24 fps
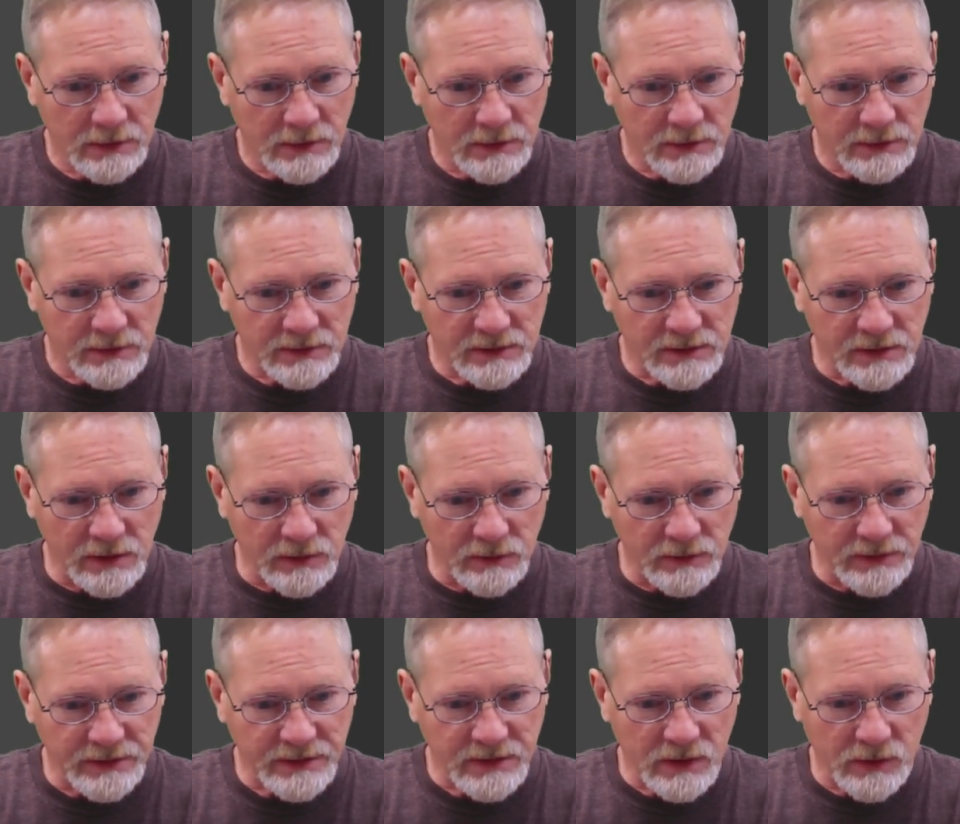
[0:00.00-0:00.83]
So
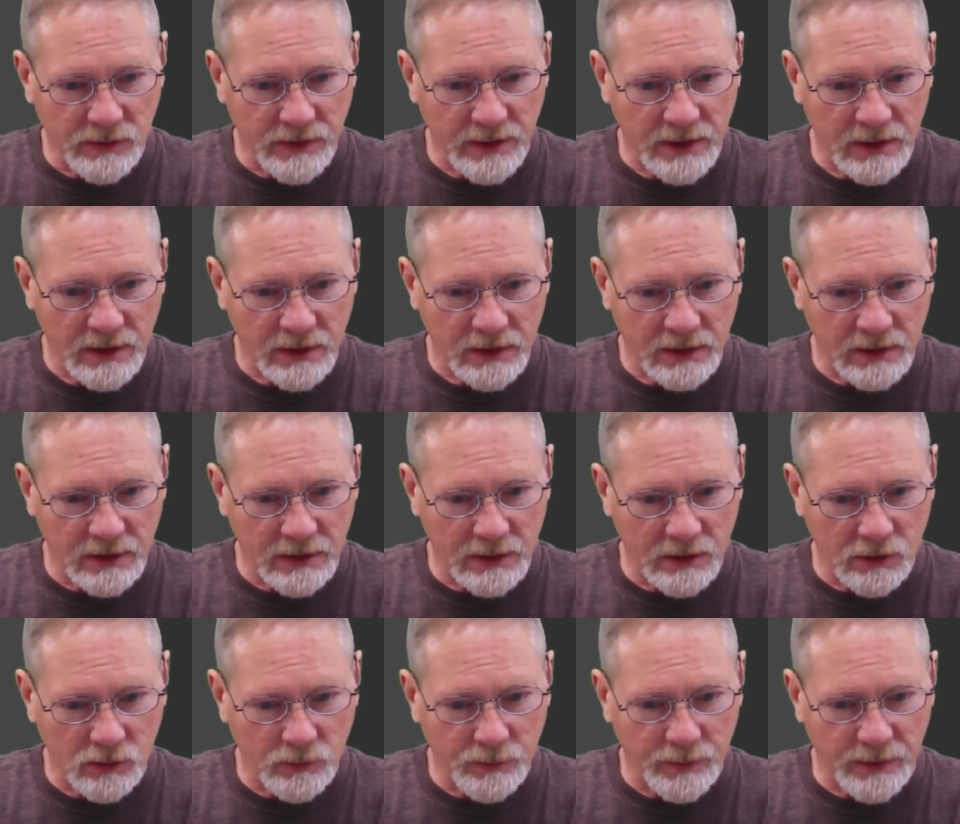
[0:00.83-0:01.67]
let's go ahead and
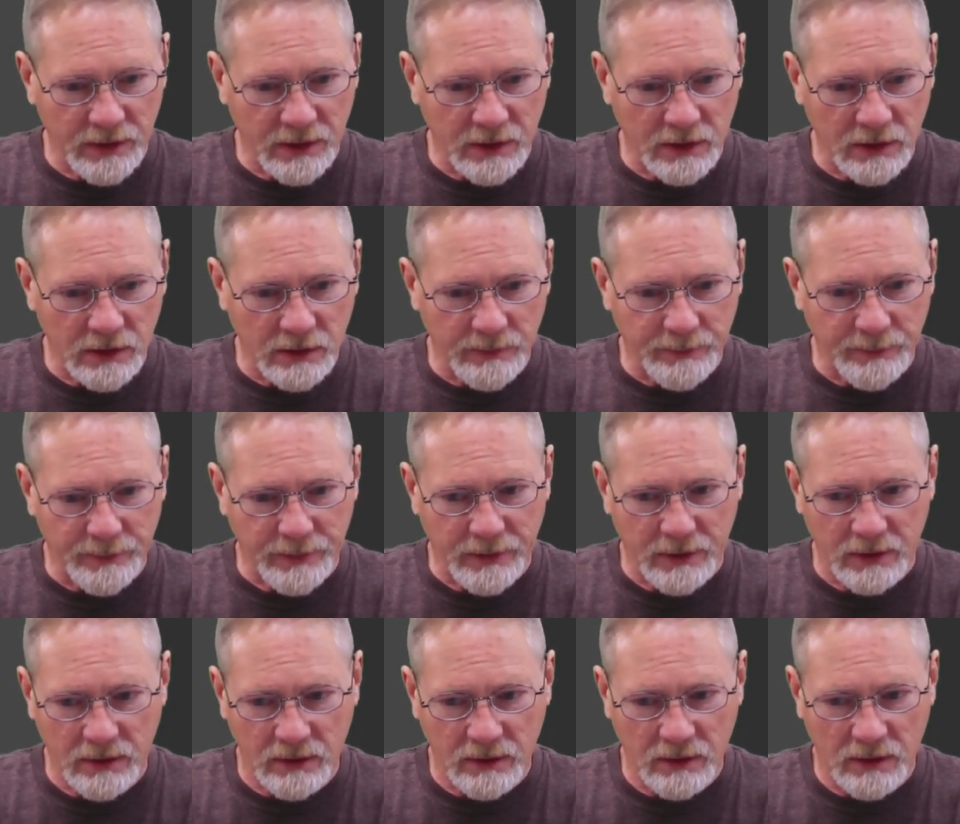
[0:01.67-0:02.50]
open up
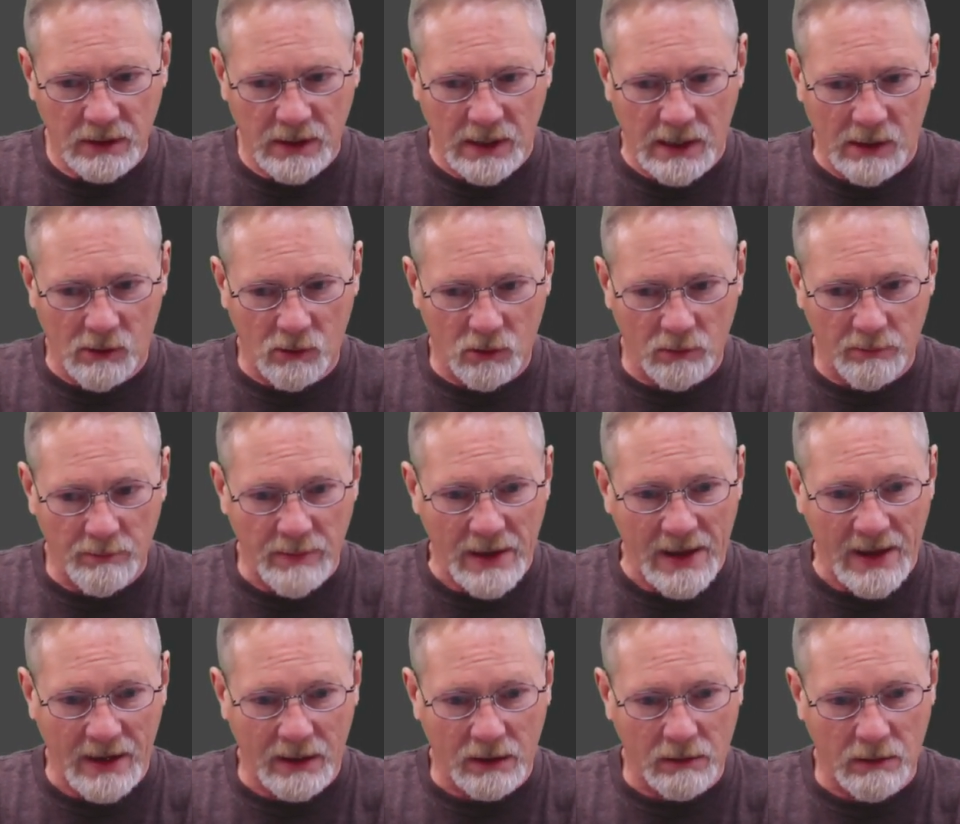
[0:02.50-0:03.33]
our
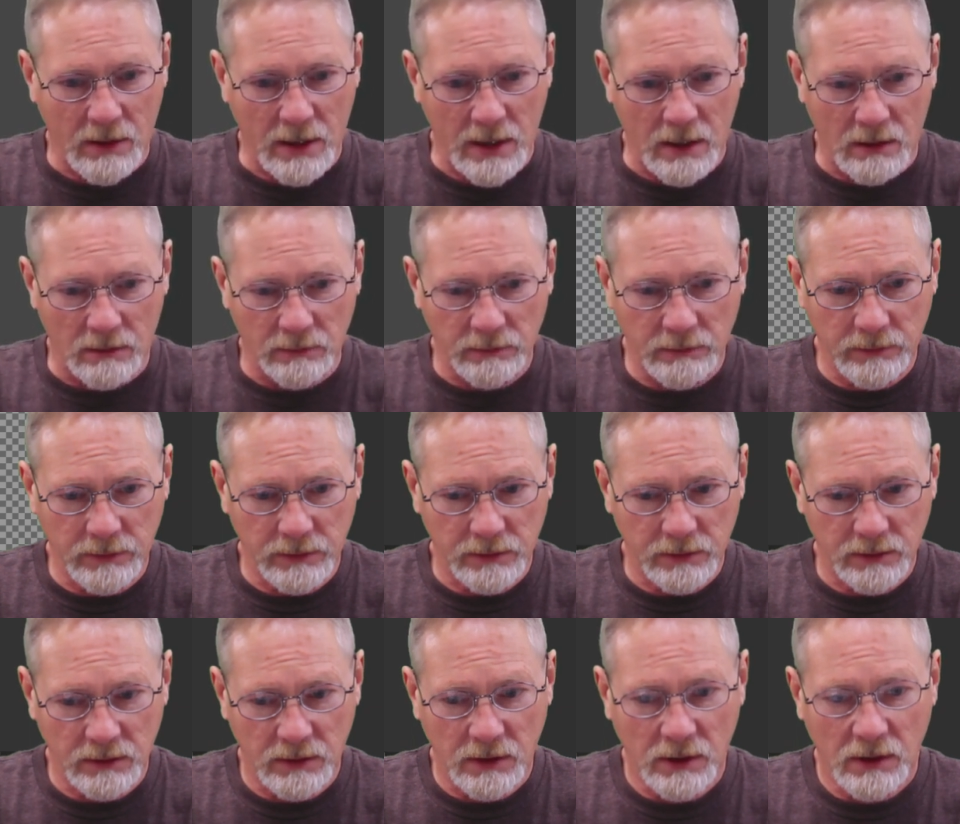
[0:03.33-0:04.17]
background,
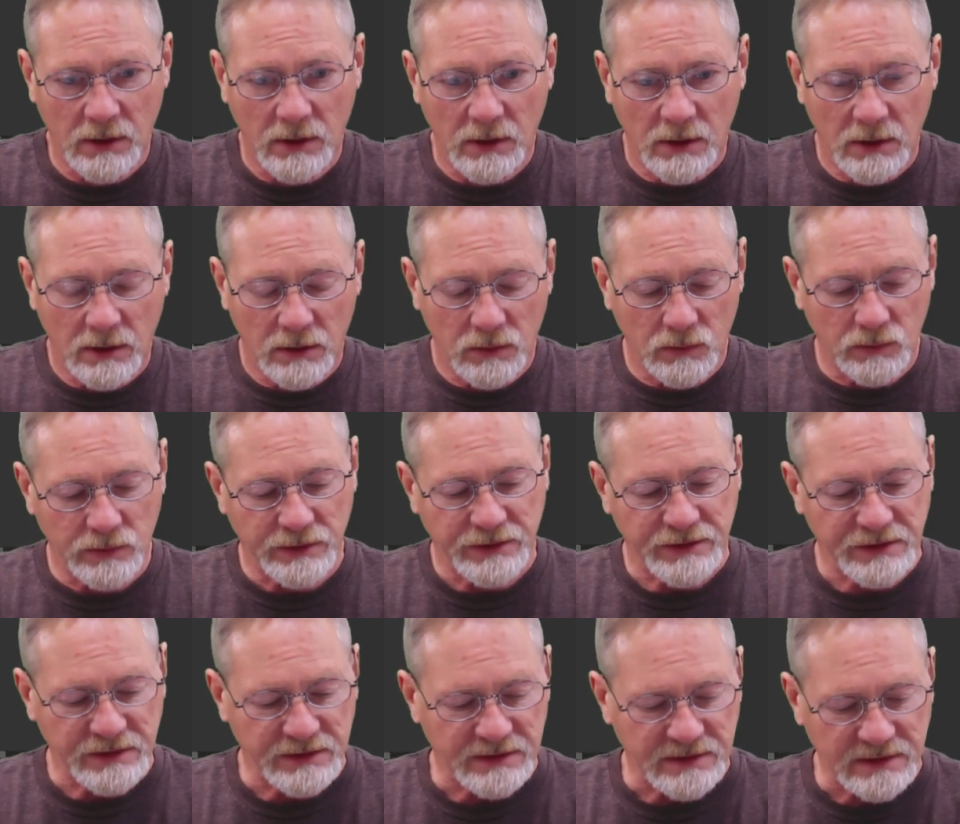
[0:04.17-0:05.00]

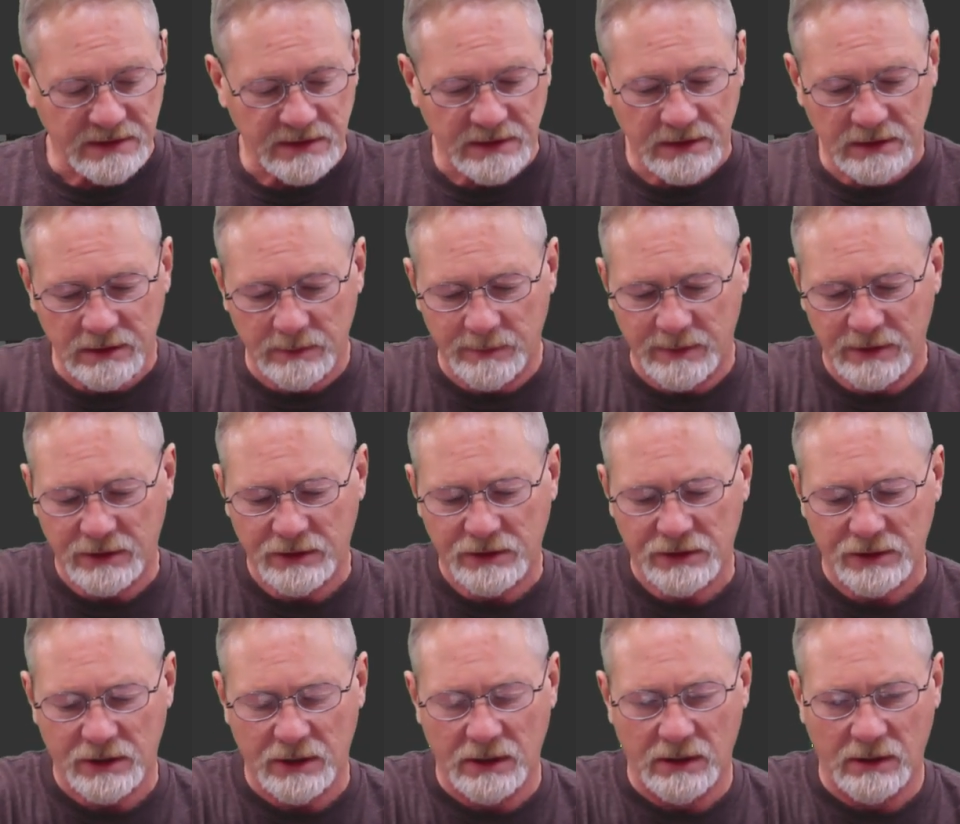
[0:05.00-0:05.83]
which is an
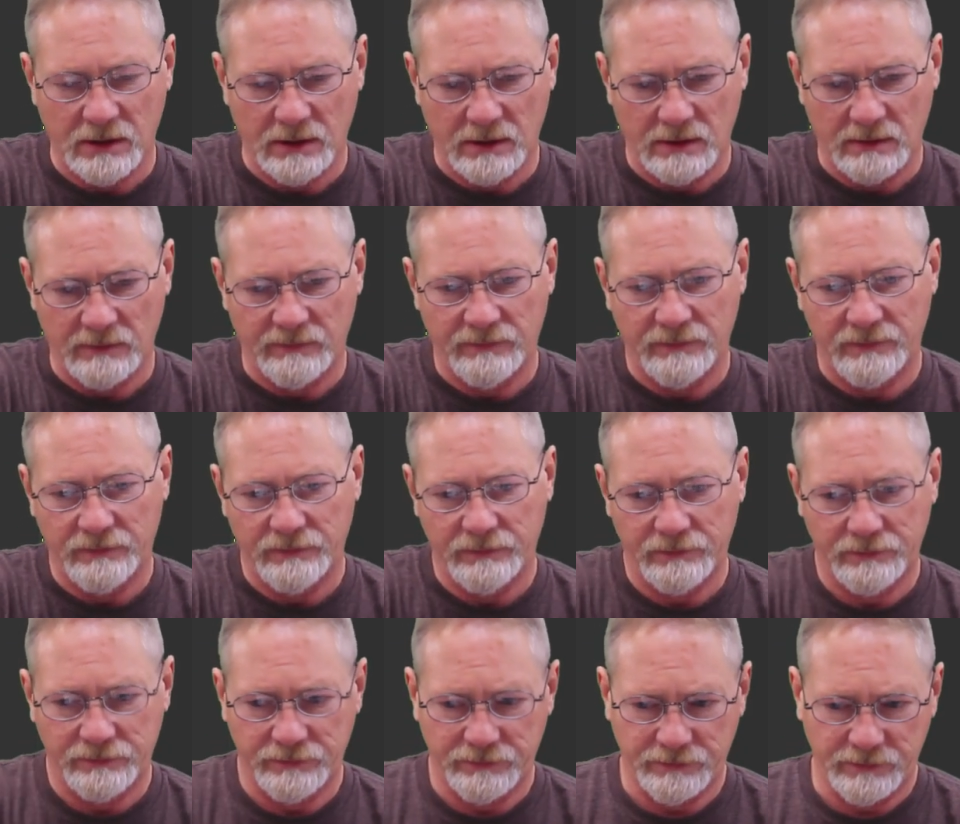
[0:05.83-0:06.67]
image of
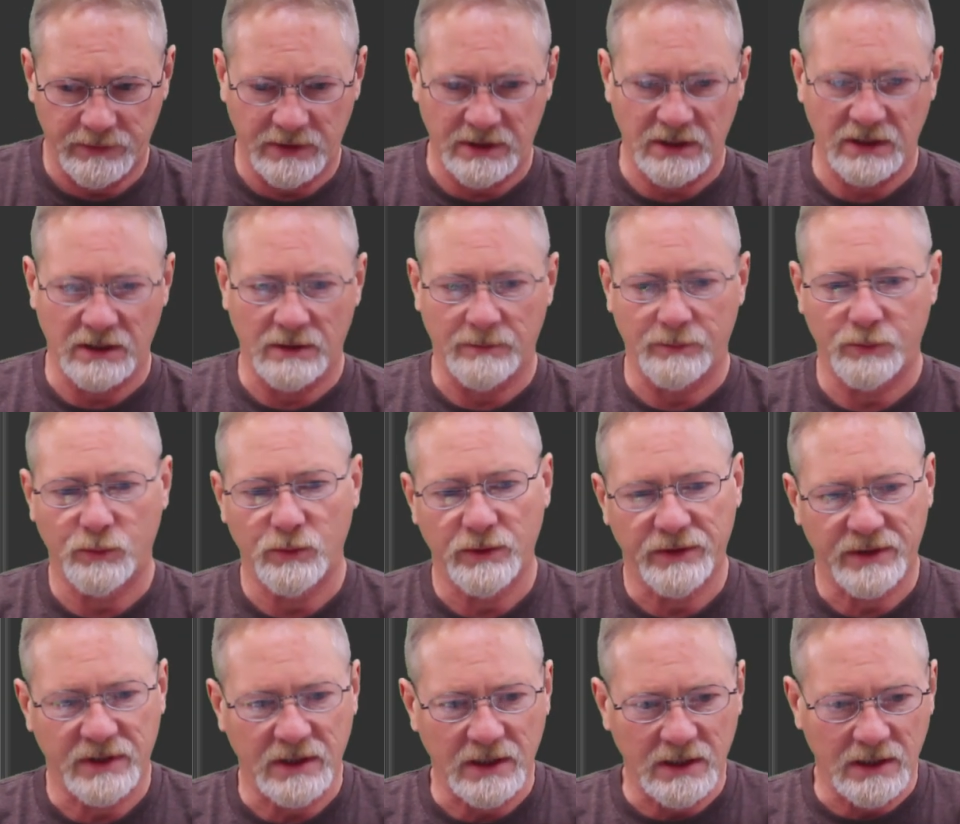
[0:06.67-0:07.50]
GIMP
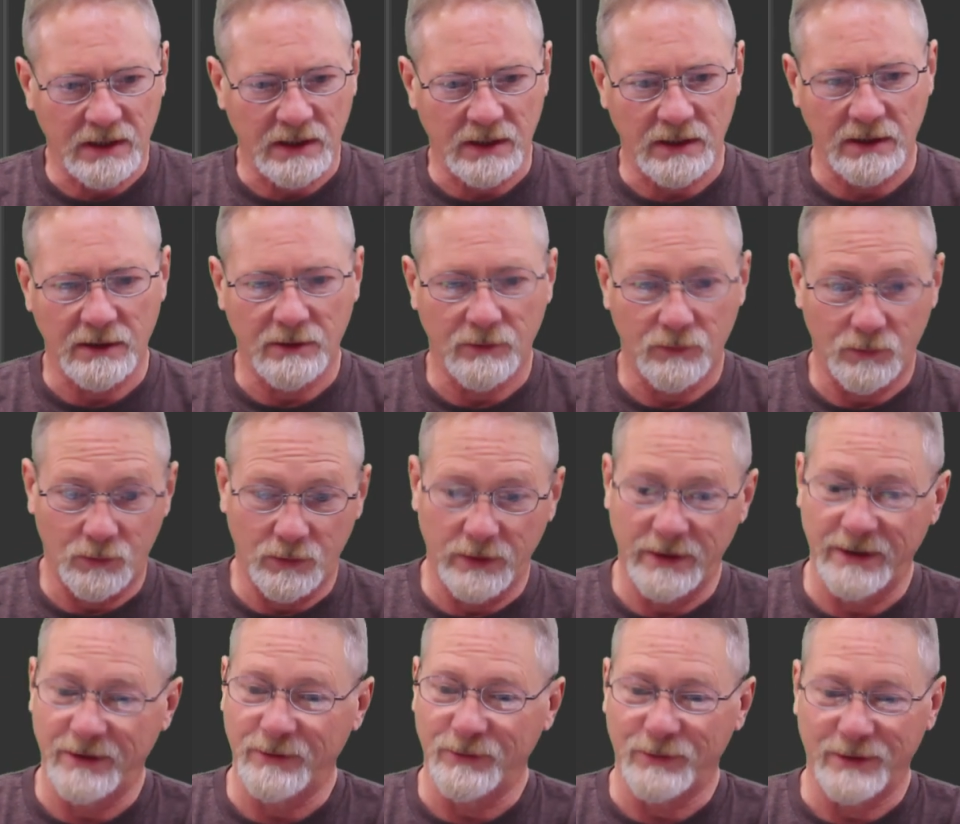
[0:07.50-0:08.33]
with the
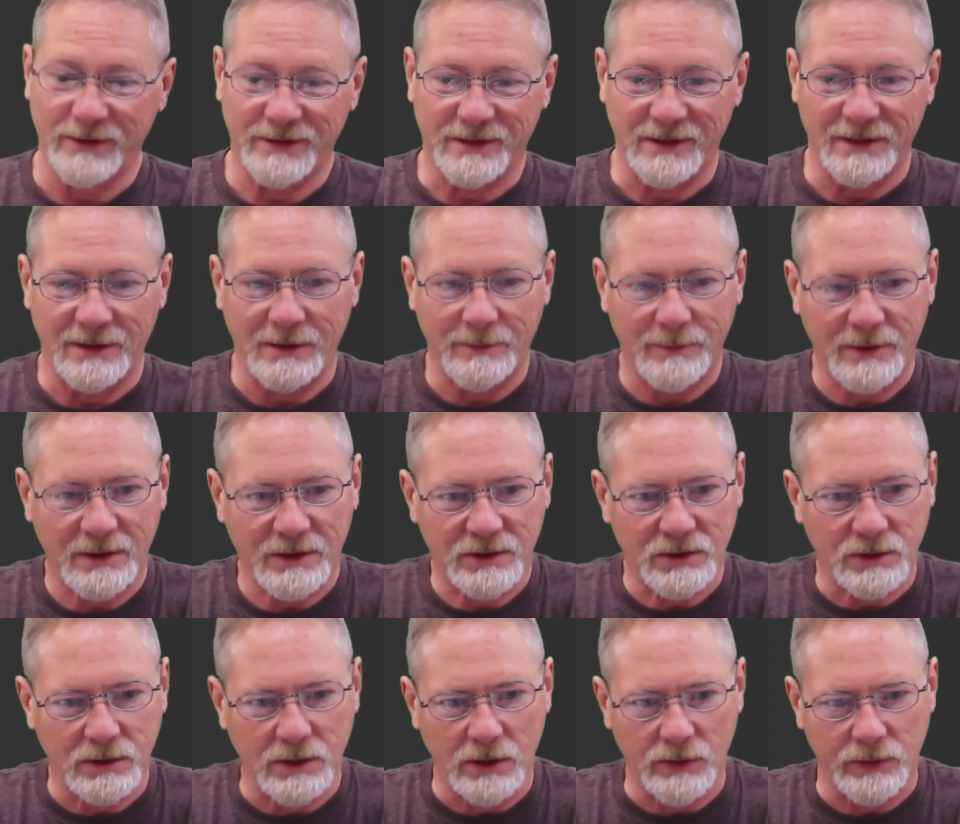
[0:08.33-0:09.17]
with an
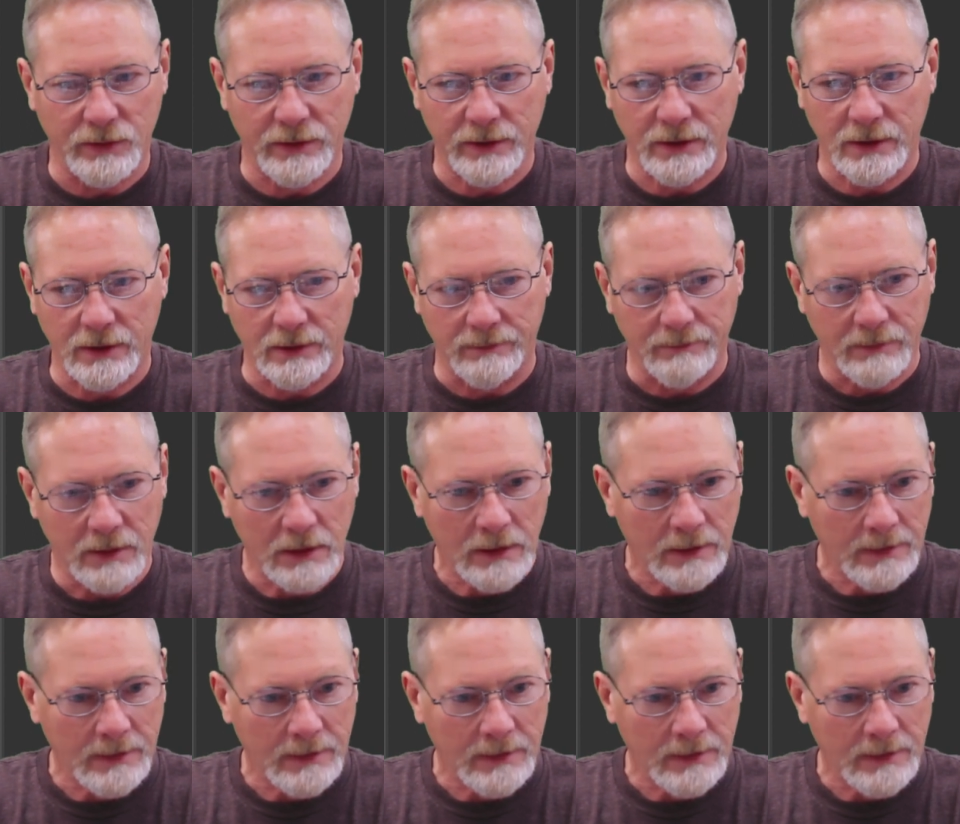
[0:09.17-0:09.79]
image loaded up.